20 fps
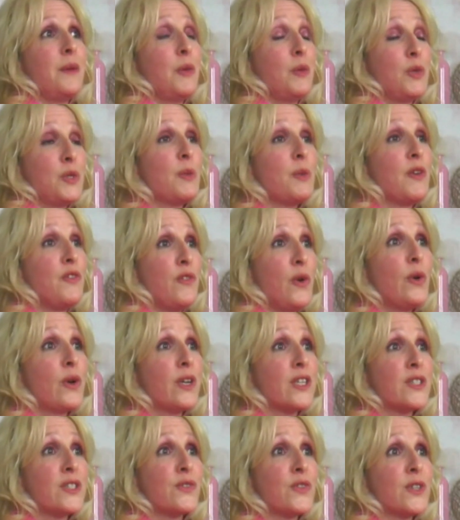was my
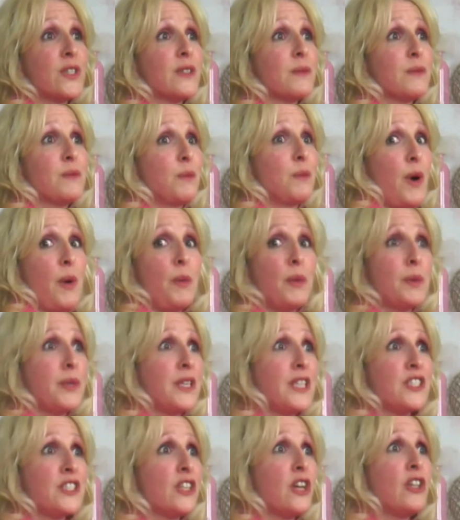focus for
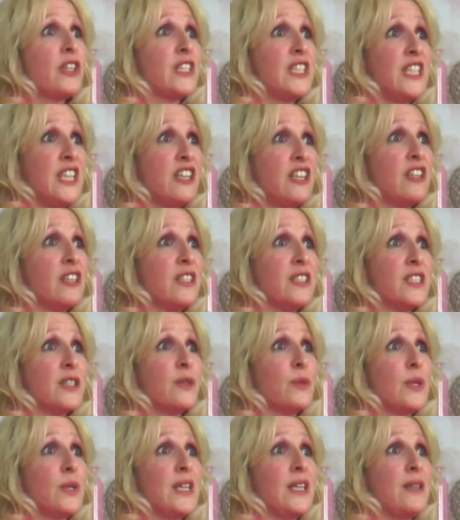probably a solid year
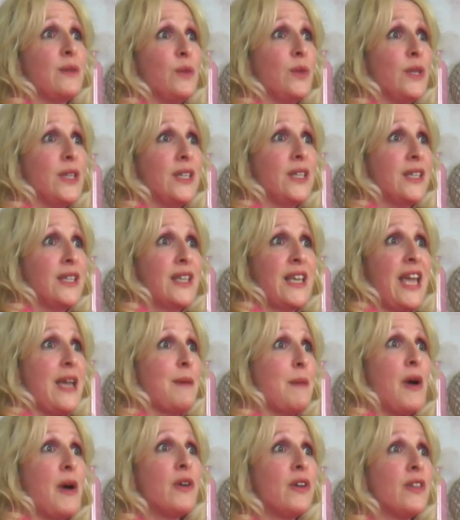until we
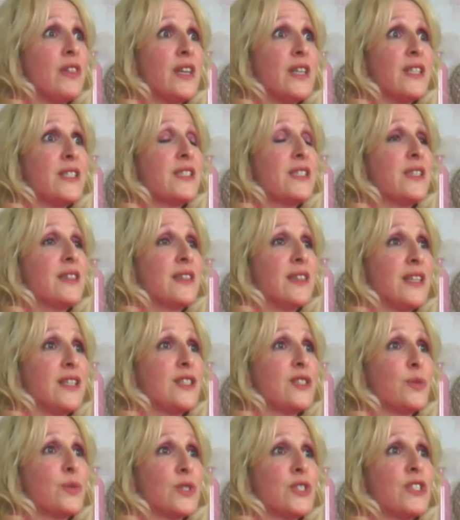came out of this and
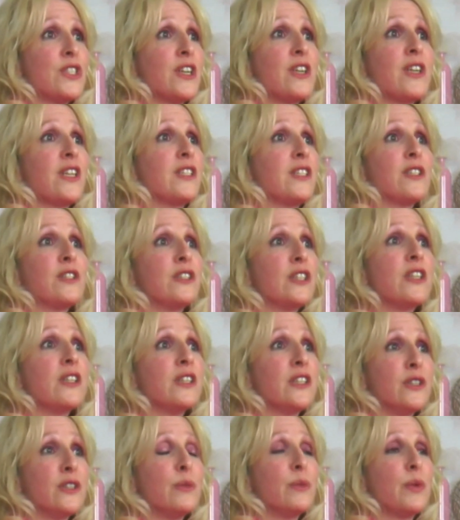things were starting to look a
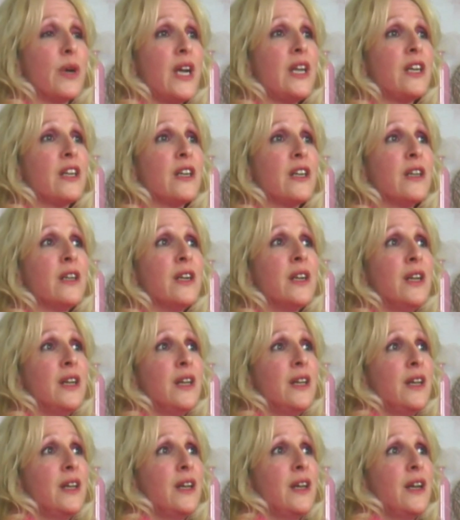little brighter.
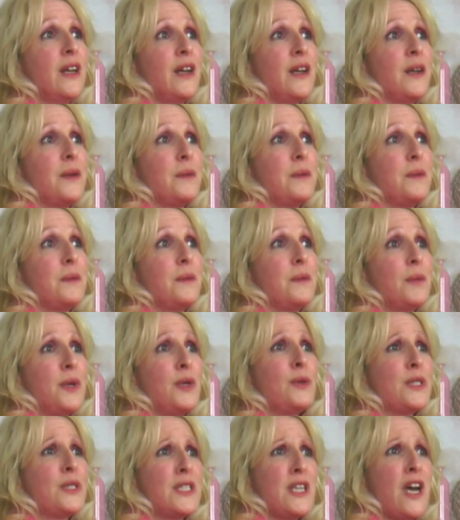But
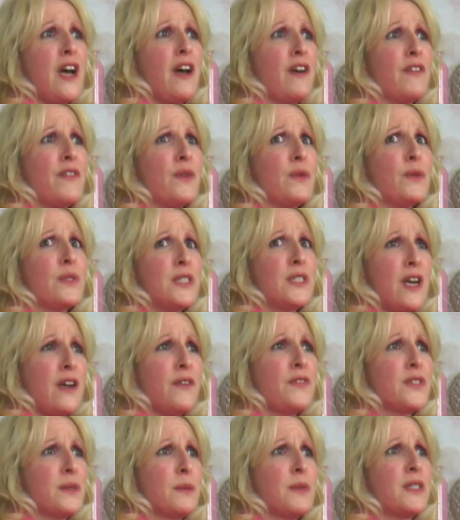it was tough. It was
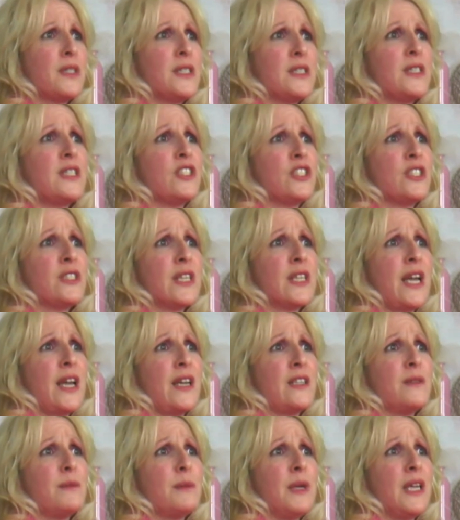tough, some of the decisions I
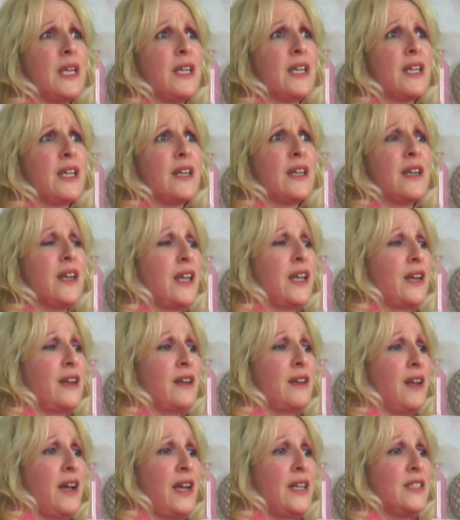had to make,
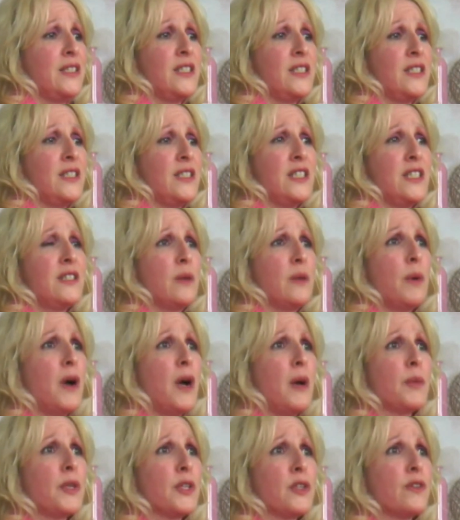and I didn't win the
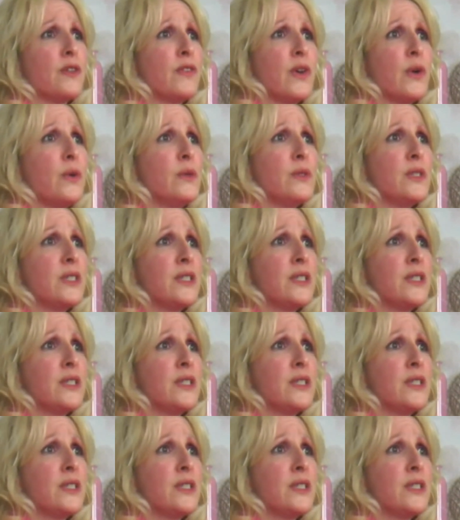popular vote.